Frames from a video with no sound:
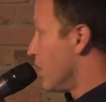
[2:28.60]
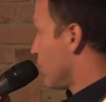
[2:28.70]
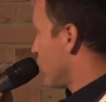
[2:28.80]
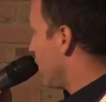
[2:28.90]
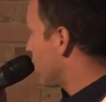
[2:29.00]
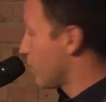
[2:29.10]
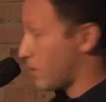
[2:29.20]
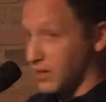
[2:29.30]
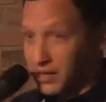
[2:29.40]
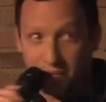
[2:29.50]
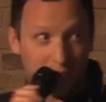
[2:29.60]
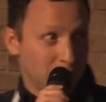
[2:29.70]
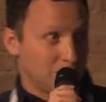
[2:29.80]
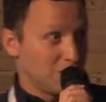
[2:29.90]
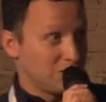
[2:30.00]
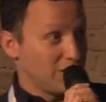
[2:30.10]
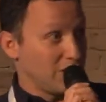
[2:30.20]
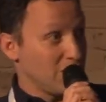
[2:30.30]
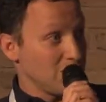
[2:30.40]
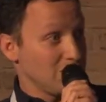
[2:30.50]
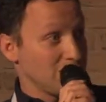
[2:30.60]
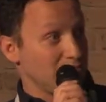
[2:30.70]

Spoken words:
So let's look at a video